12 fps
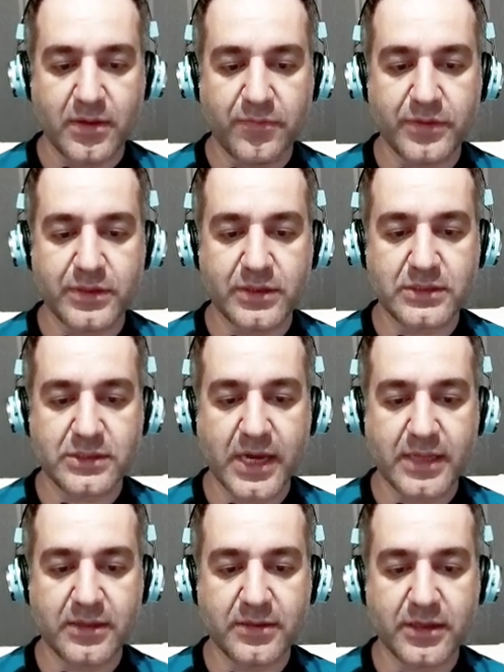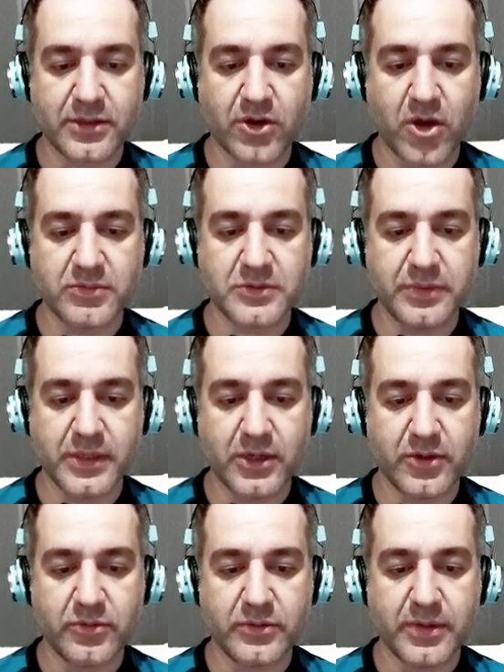with this candle that comes
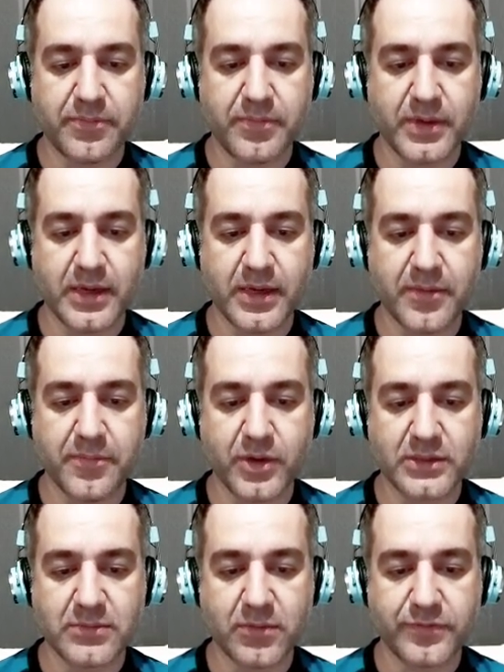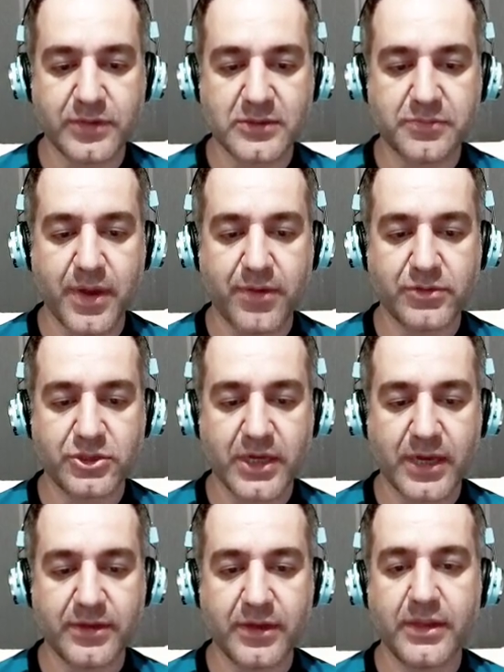below the bottom of this bearish
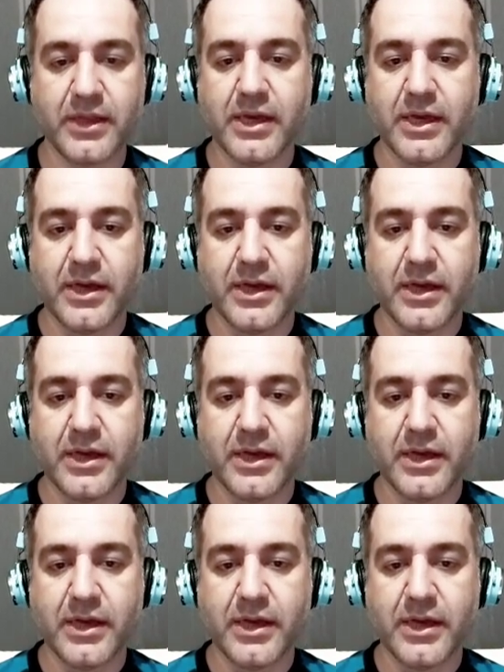candle,